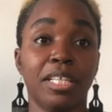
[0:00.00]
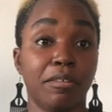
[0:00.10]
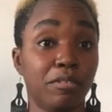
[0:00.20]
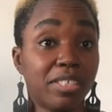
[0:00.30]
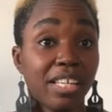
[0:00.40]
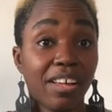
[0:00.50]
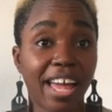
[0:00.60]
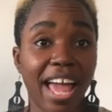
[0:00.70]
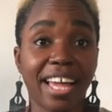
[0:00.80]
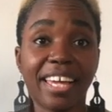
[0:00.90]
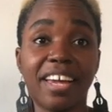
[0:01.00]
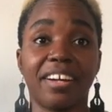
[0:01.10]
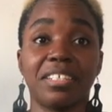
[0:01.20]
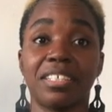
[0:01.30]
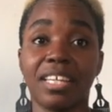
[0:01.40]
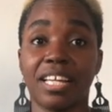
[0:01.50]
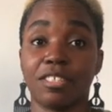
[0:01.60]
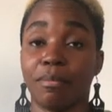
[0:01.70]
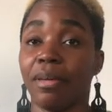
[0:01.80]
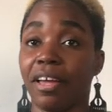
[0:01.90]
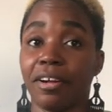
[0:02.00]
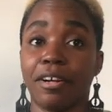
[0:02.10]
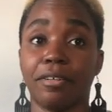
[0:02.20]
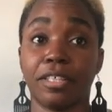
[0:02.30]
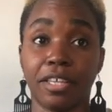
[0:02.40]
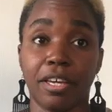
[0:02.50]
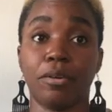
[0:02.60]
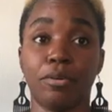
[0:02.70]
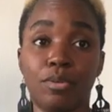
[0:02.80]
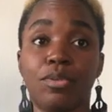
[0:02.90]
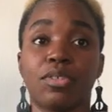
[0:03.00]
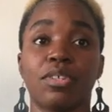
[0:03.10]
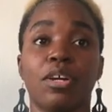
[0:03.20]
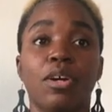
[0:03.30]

If you sell hair care, here are some hair care quotes.